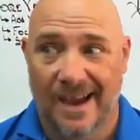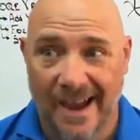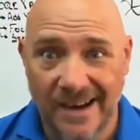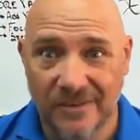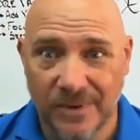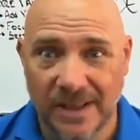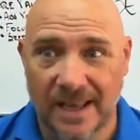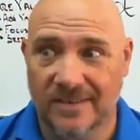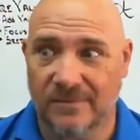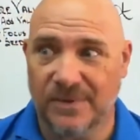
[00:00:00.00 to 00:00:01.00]
I didn't
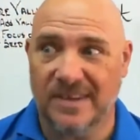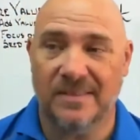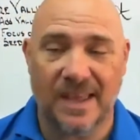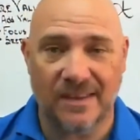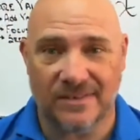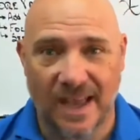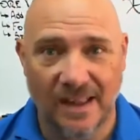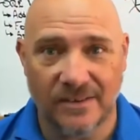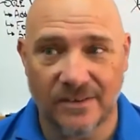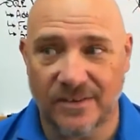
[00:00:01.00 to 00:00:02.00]
realize that for
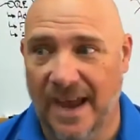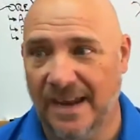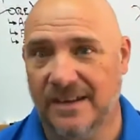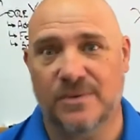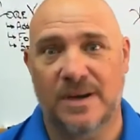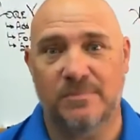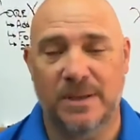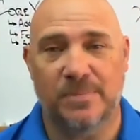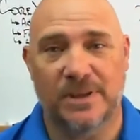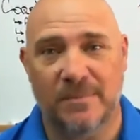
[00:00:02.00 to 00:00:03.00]
$10,000, I could train
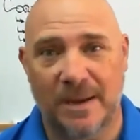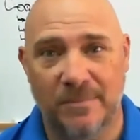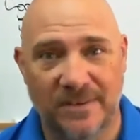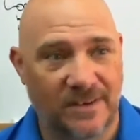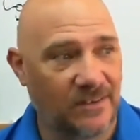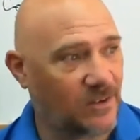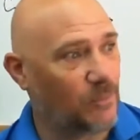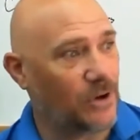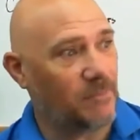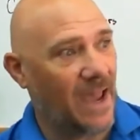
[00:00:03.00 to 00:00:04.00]
people in my business to
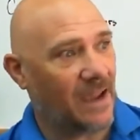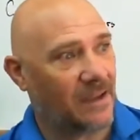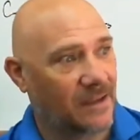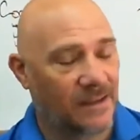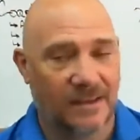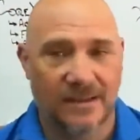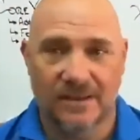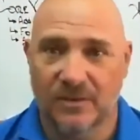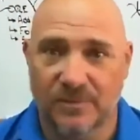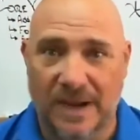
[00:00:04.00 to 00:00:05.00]
bring back
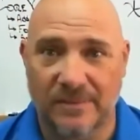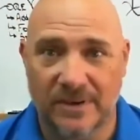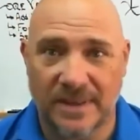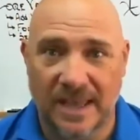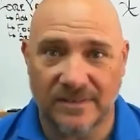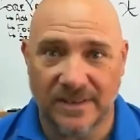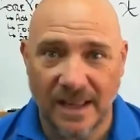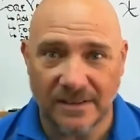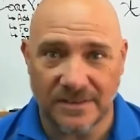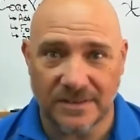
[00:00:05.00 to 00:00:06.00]

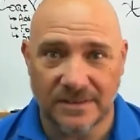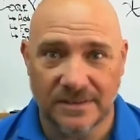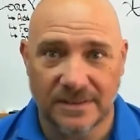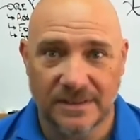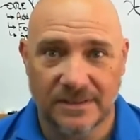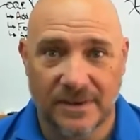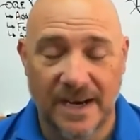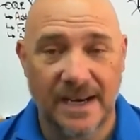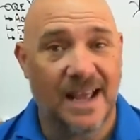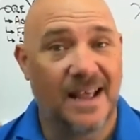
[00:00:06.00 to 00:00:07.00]
$500,000,
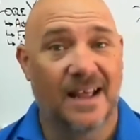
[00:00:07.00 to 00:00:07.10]
right?